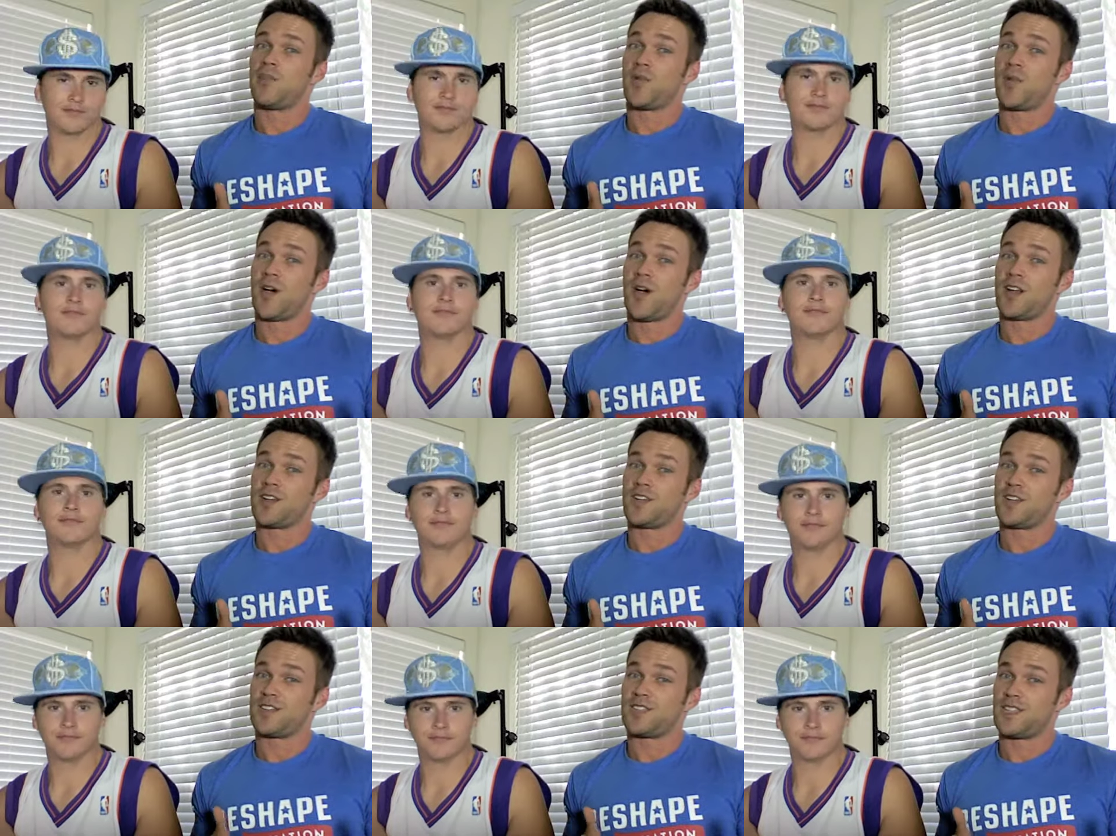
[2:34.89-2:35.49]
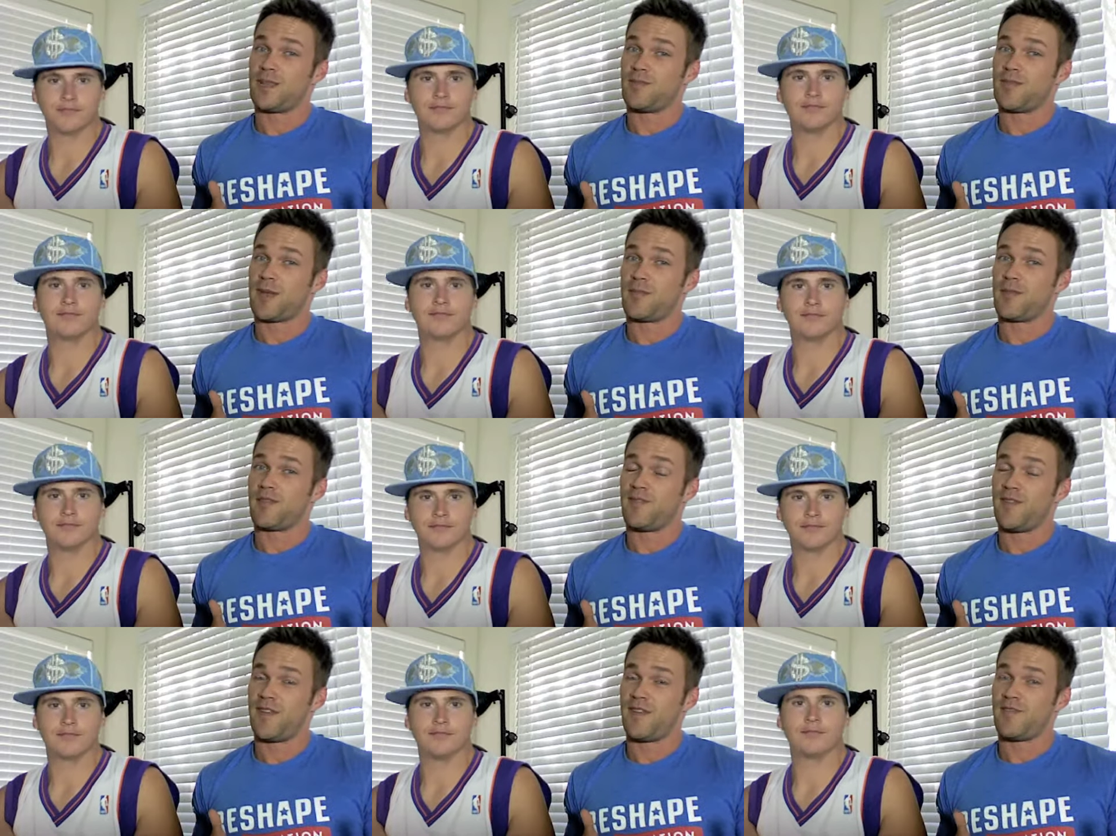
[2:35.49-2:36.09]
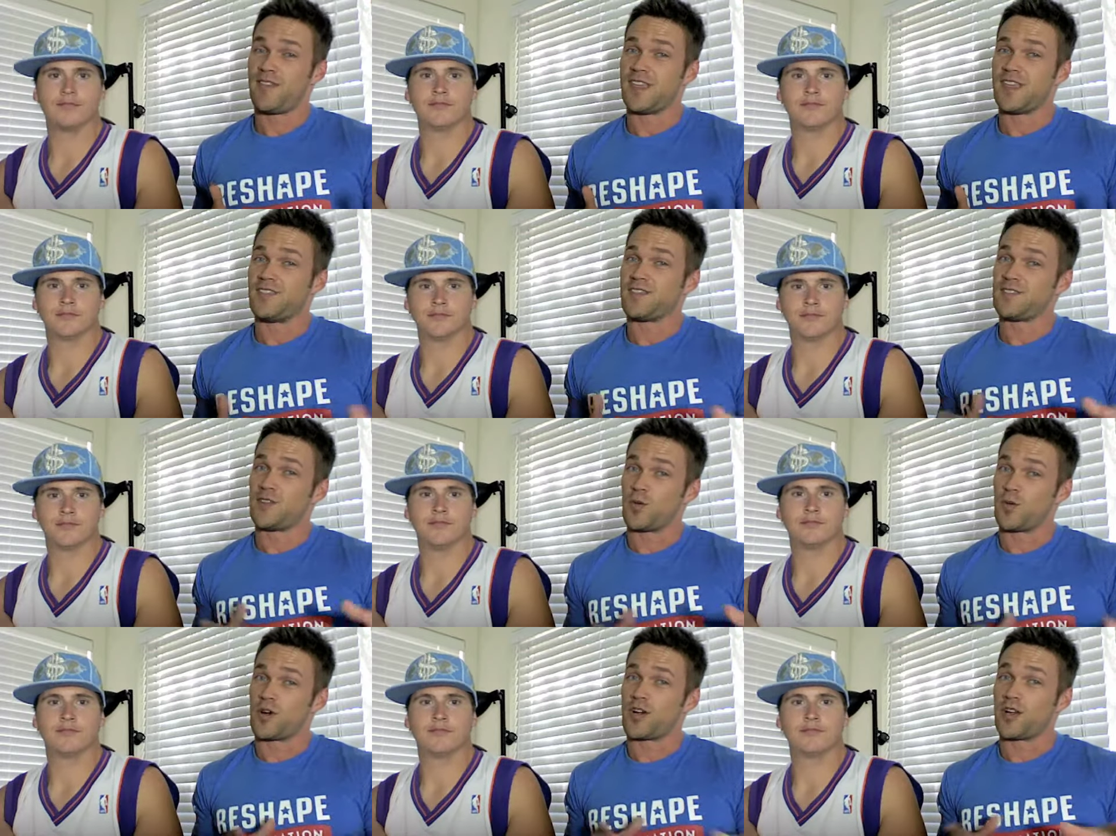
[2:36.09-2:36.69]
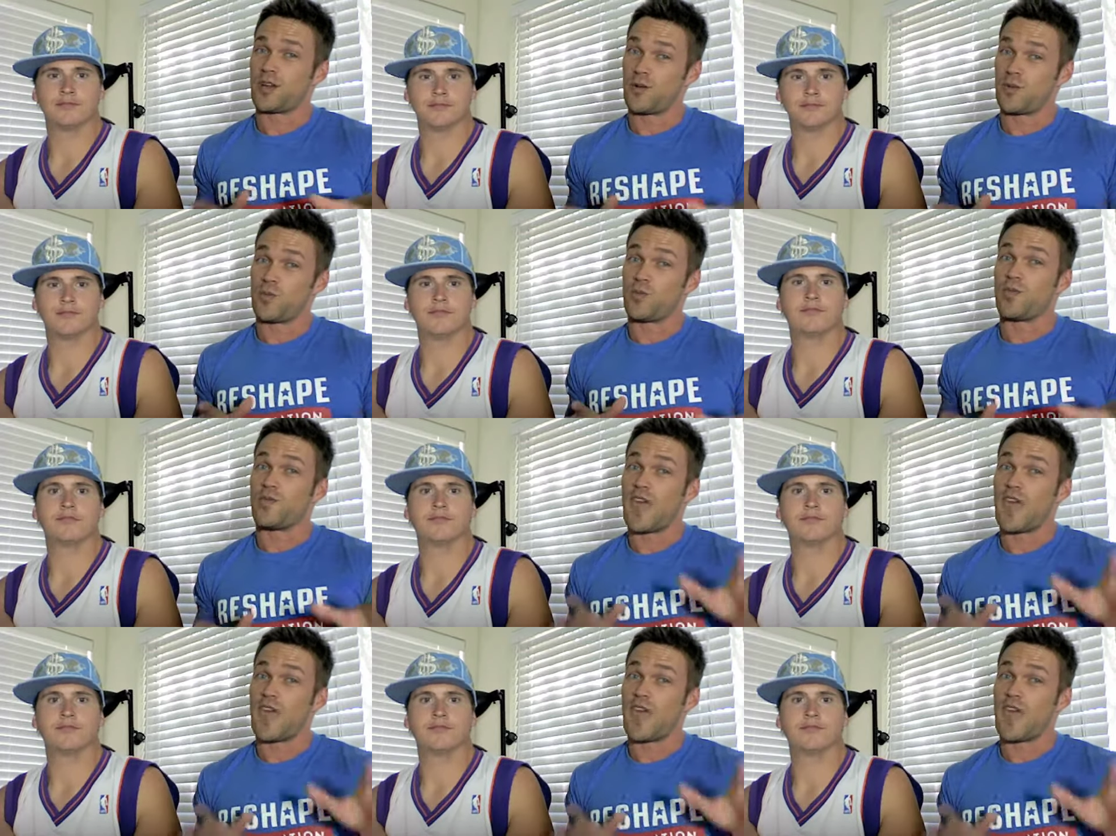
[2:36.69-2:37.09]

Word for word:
Speaker 1: launch is September 15th, so we're gonna,